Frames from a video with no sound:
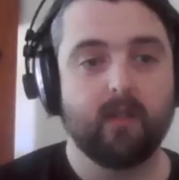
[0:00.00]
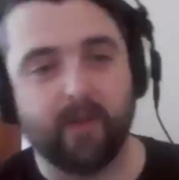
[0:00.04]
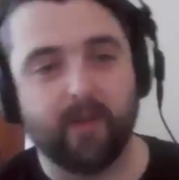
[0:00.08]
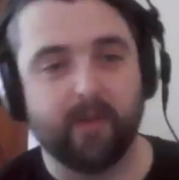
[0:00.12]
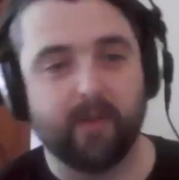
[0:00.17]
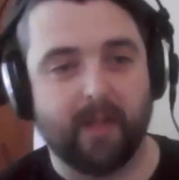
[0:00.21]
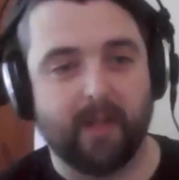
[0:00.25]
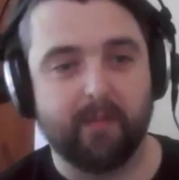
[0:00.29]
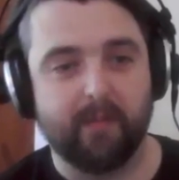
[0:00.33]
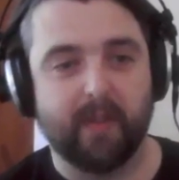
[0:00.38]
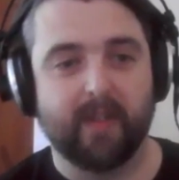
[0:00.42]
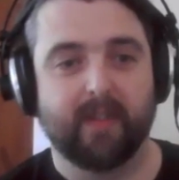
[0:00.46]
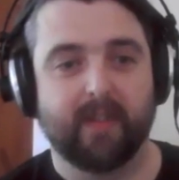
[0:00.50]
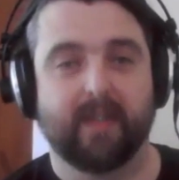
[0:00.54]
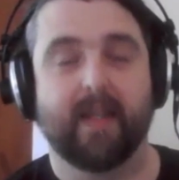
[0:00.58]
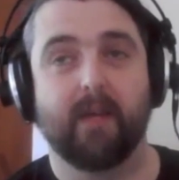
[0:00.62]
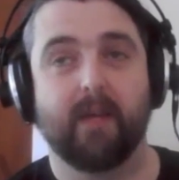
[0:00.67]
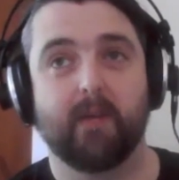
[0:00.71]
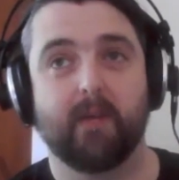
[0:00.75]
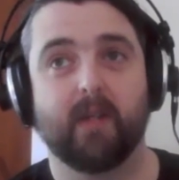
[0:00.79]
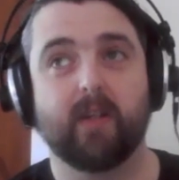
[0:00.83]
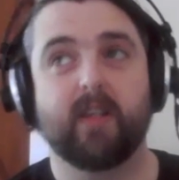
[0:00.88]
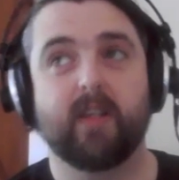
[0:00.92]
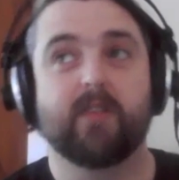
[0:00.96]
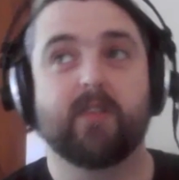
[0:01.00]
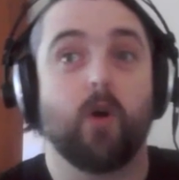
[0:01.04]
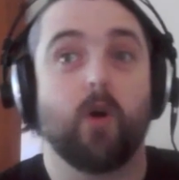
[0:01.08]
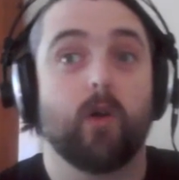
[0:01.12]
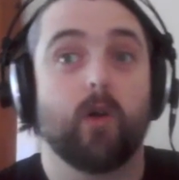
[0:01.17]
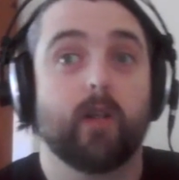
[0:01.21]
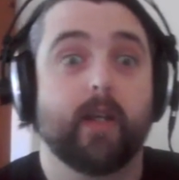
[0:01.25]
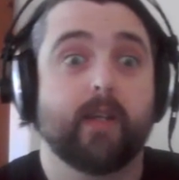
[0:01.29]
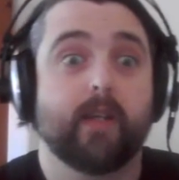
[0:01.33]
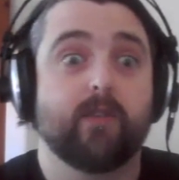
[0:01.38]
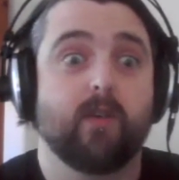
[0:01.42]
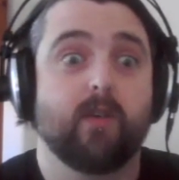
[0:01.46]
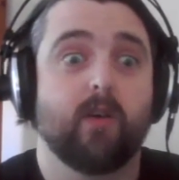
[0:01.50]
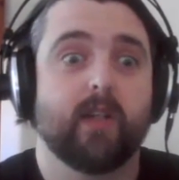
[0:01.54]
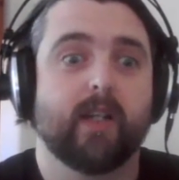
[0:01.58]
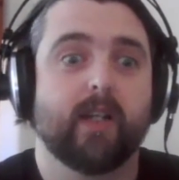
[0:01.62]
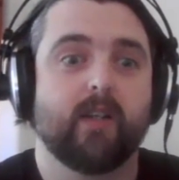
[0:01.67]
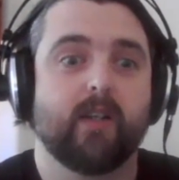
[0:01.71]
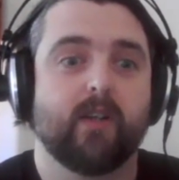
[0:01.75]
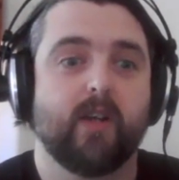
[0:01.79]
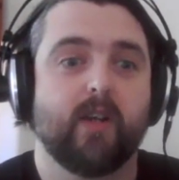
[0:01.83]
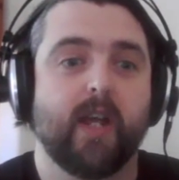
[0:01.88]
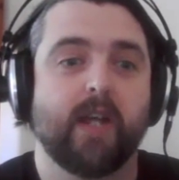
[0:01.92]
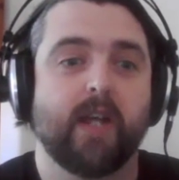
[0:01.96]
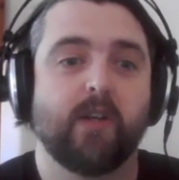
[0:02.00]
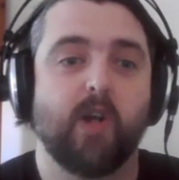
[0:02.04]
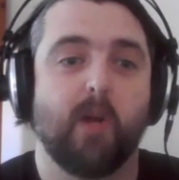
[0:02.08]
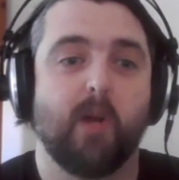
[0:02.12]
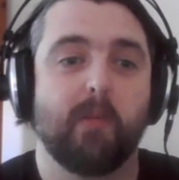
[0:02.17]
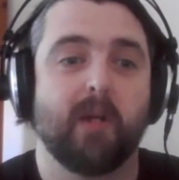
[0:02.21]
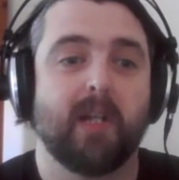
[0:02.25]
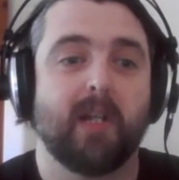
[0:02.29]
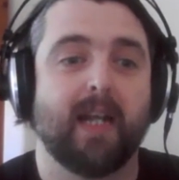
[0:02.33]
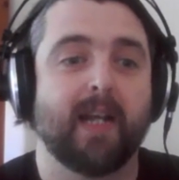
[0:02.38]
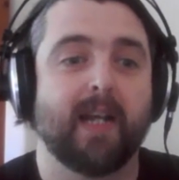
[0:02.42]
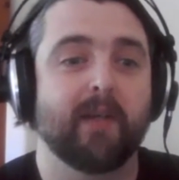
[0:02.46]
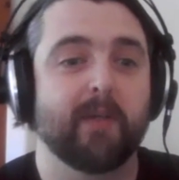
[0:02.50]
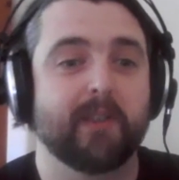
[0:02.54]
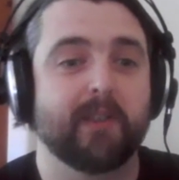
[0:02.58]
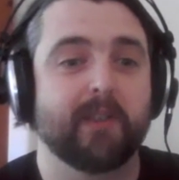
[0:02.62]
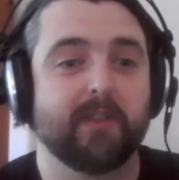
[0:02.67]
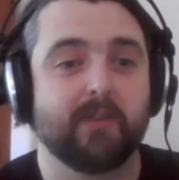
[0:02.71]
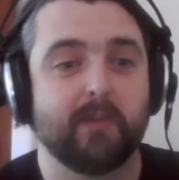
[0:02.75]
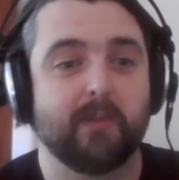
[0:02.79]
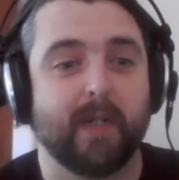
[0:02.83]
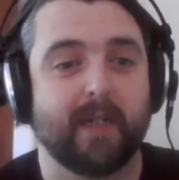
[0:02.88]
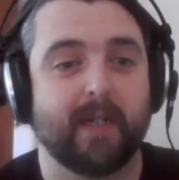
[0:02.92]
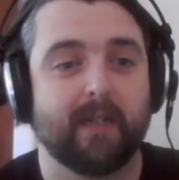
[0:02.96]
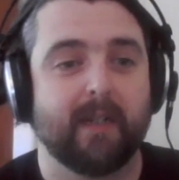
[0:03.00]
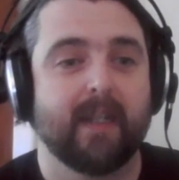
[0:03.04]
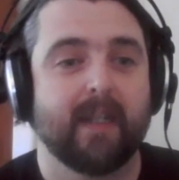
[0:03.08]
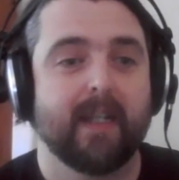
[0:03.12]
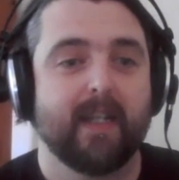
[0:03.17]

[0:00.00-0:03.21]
you. That'd be good. It's all in common language as well.